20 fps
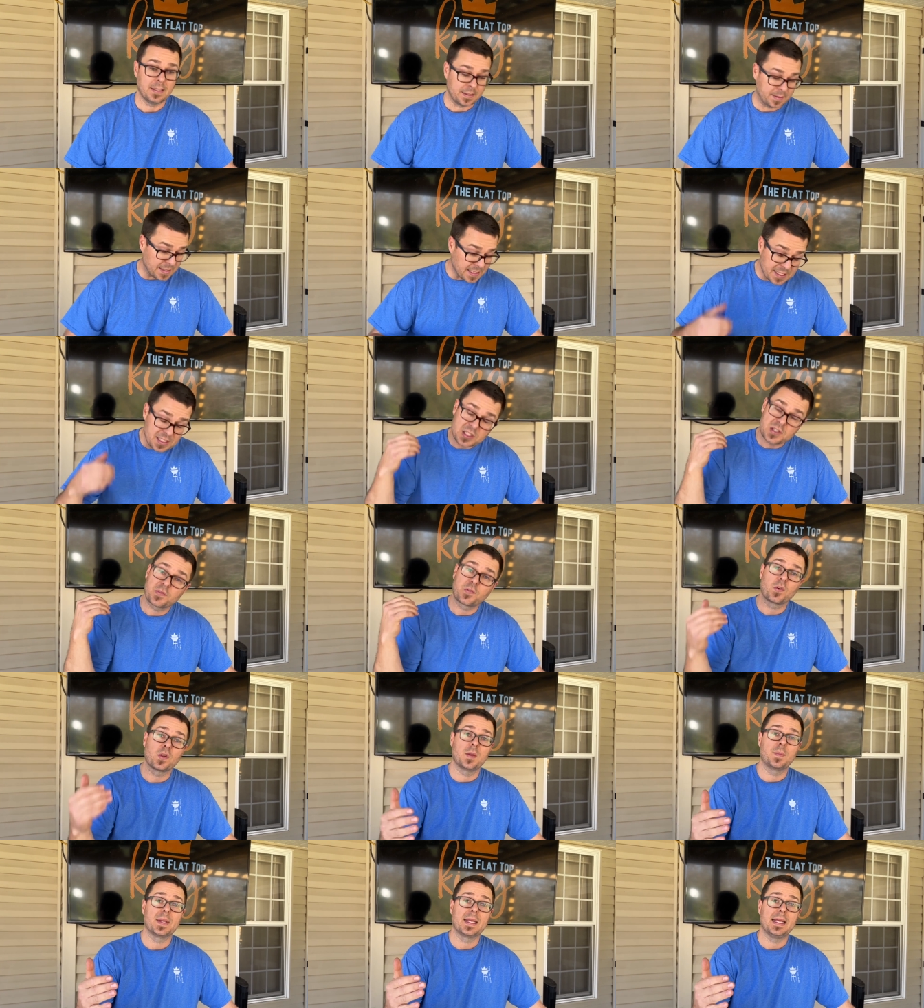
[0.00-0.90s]
This is for
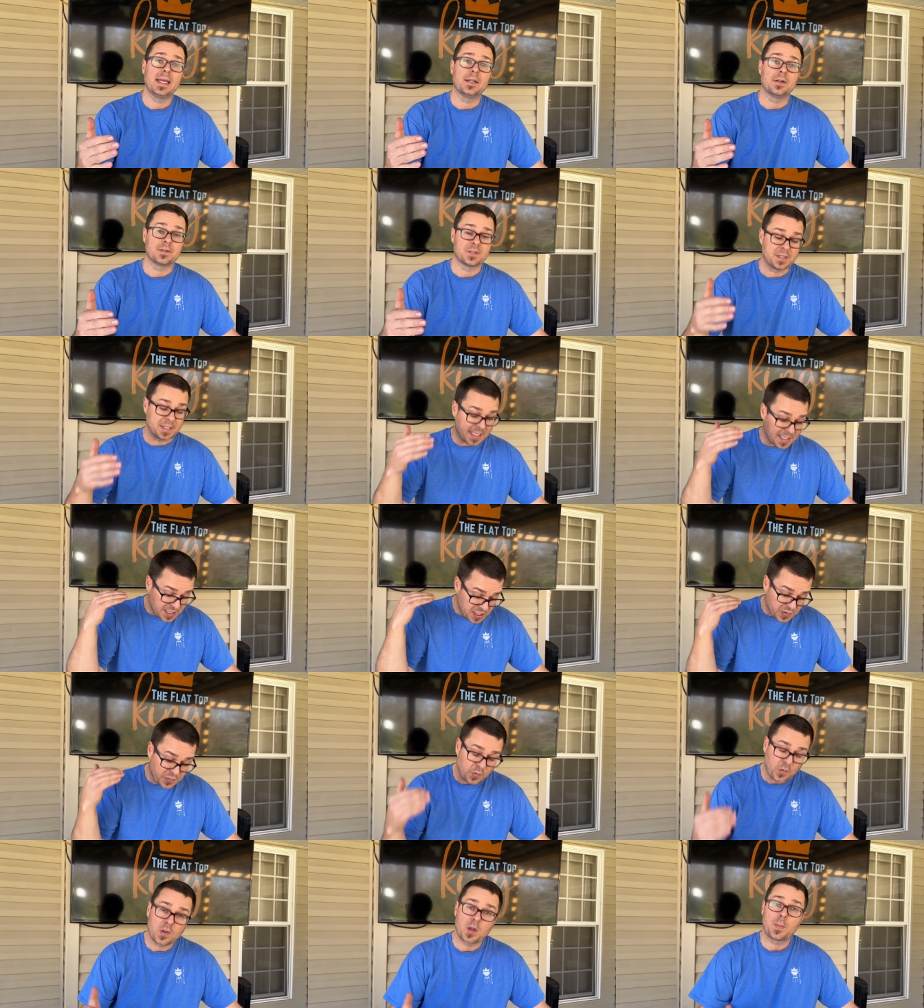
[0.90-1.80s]
the beginners. This is
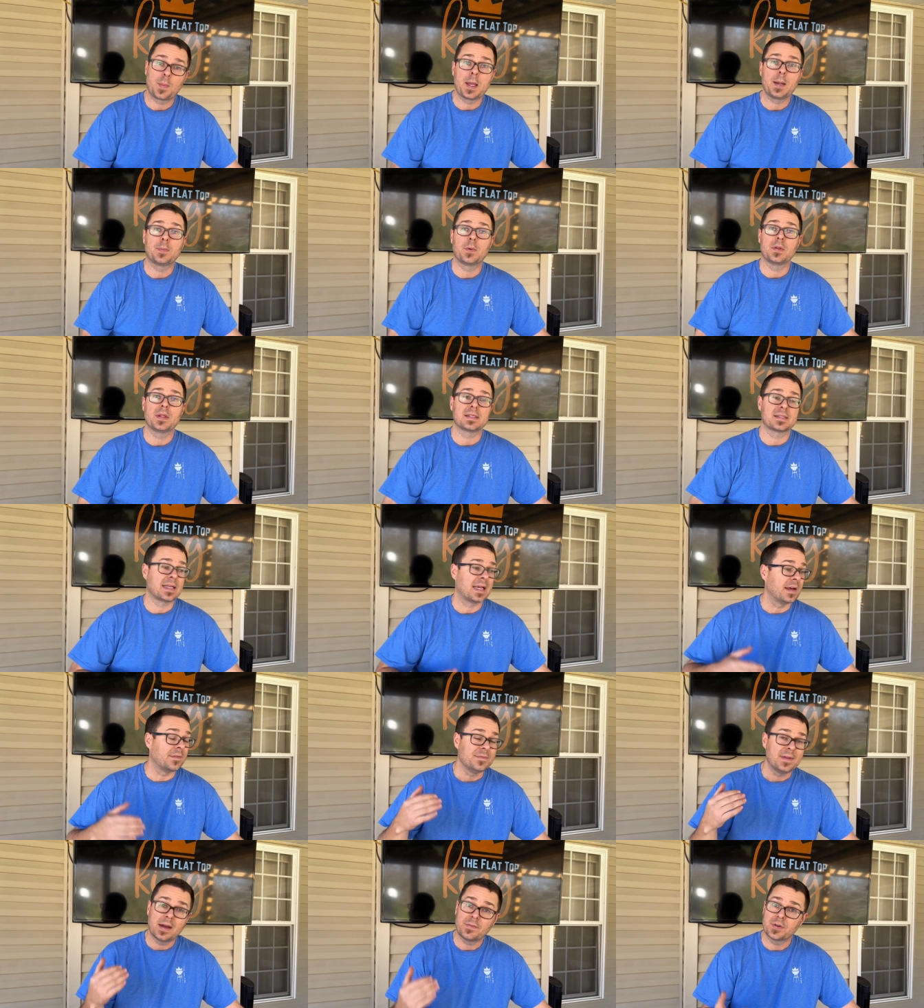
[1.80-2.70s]
for the people that say, I've
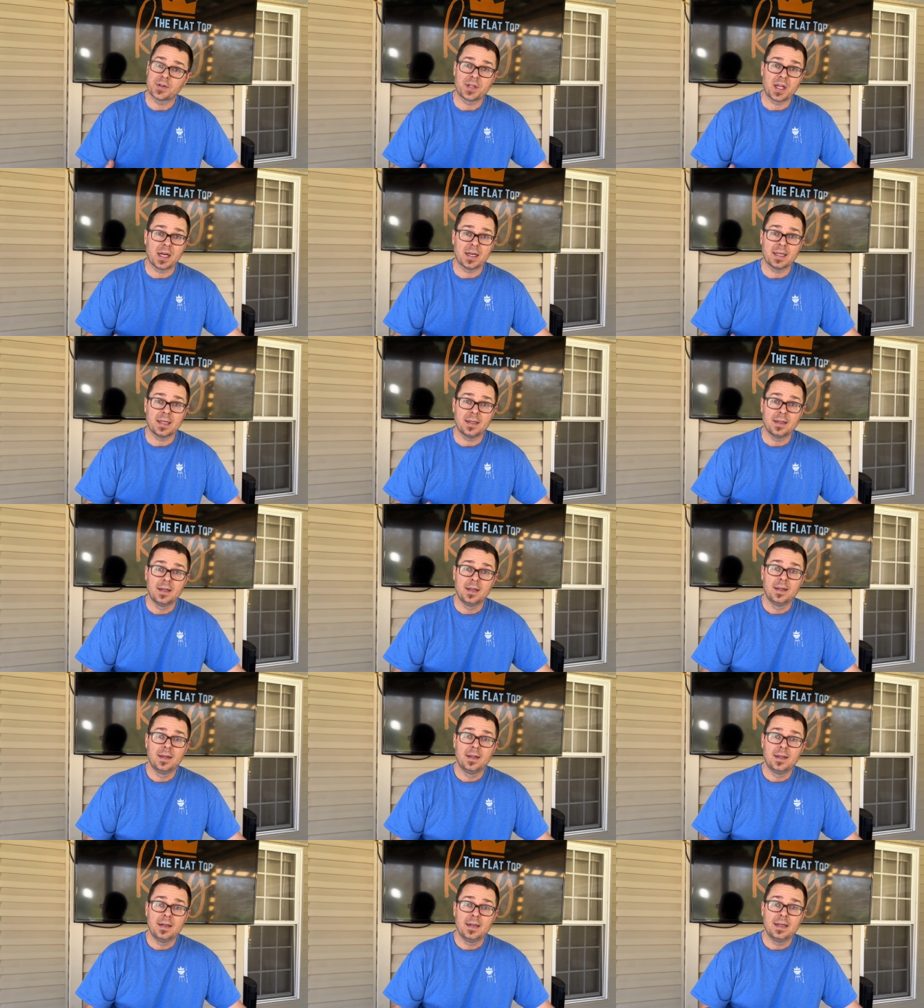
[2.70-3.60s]
never done it.
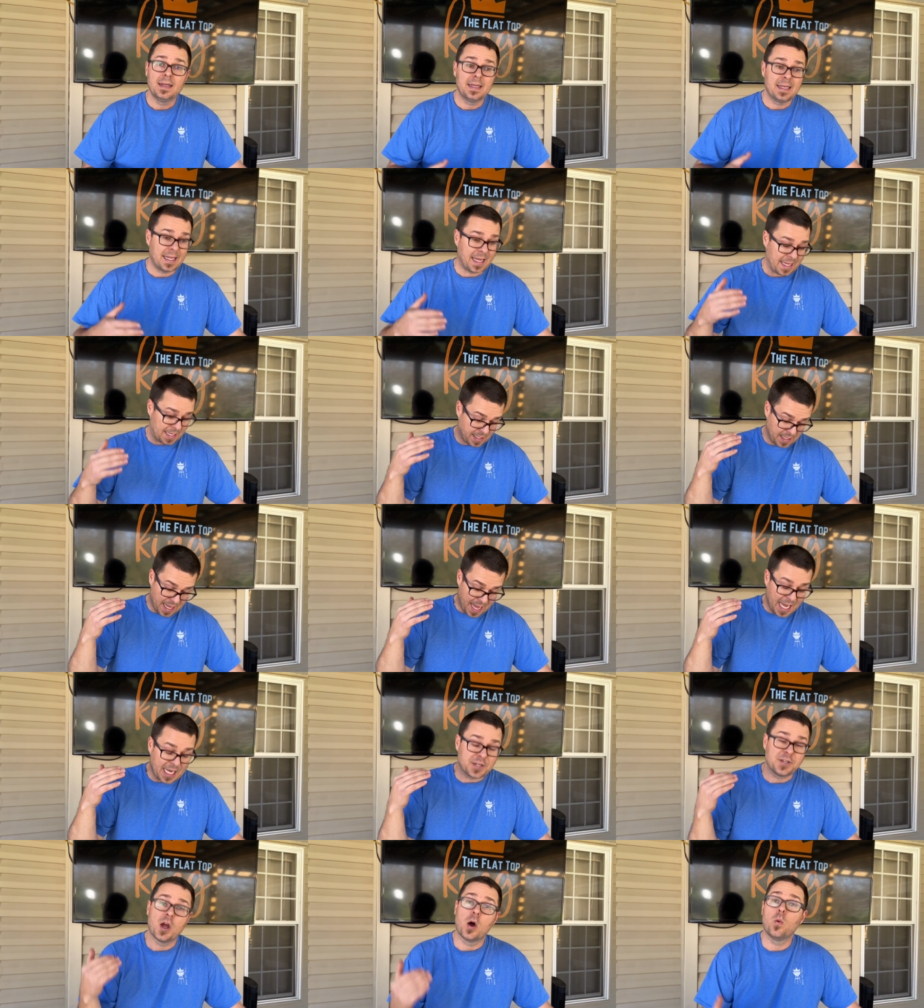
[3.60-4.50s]
I
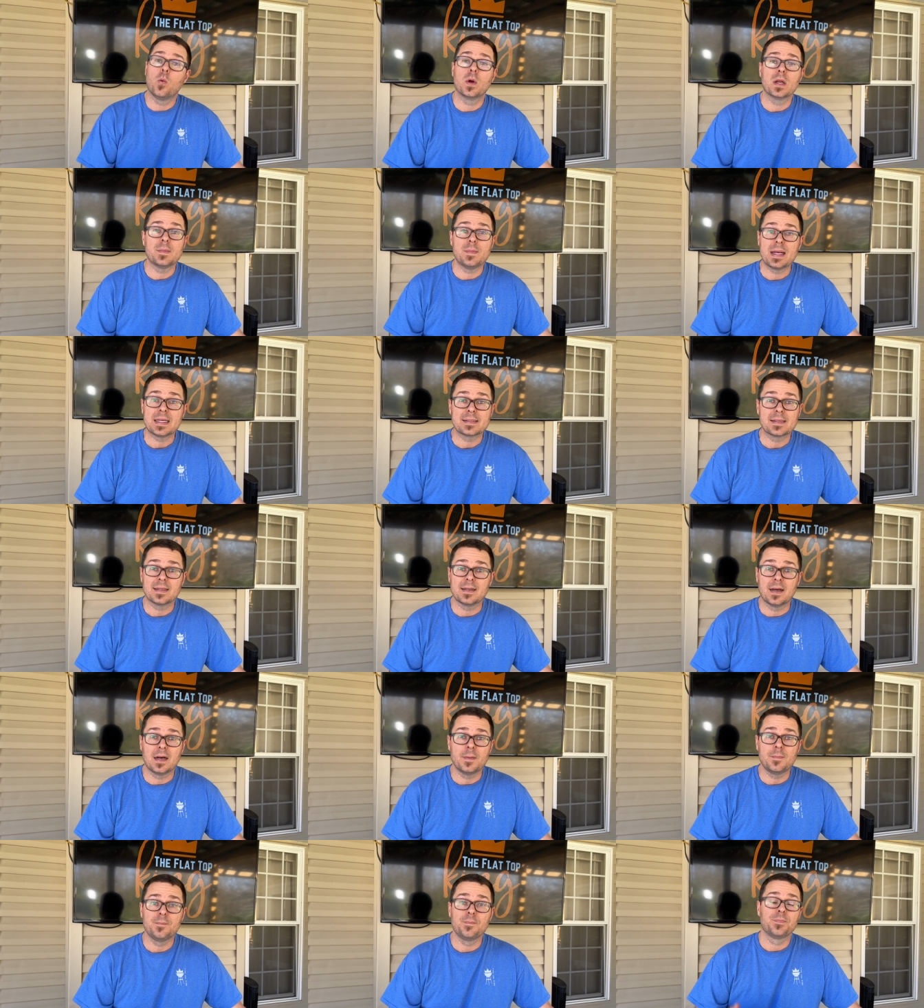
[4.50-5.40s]
don't want to mess it
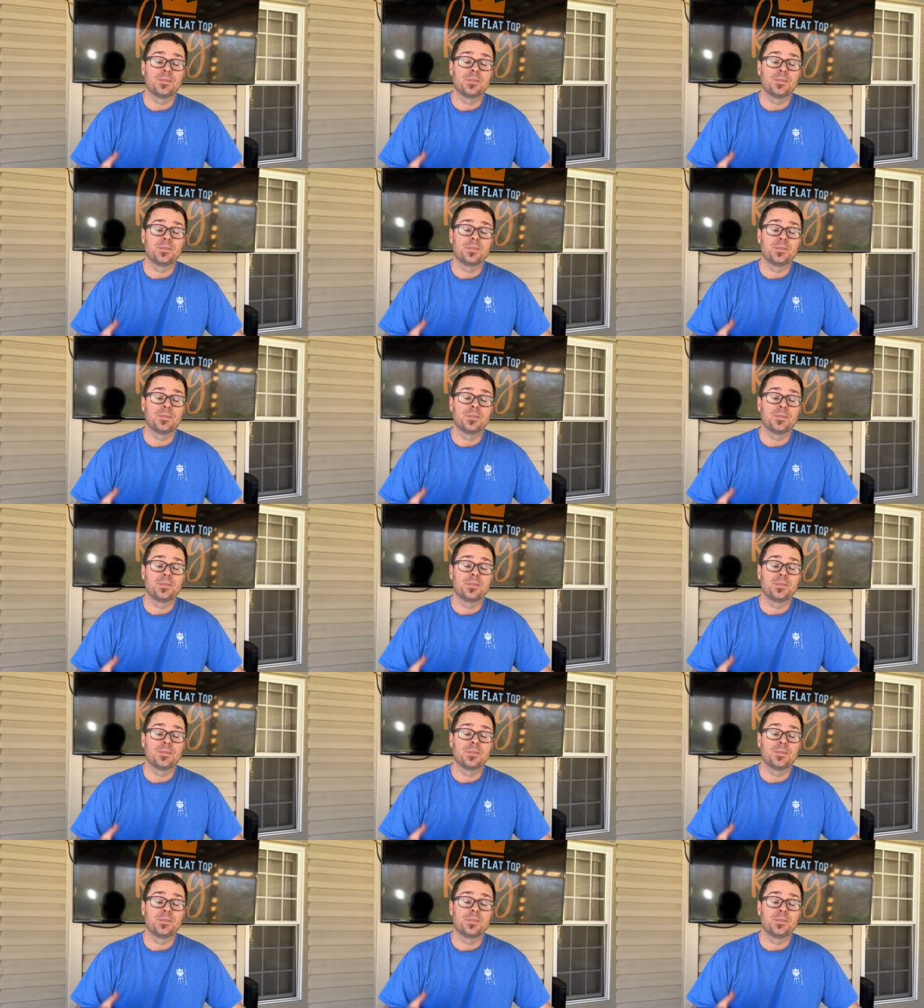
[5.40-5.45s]
up.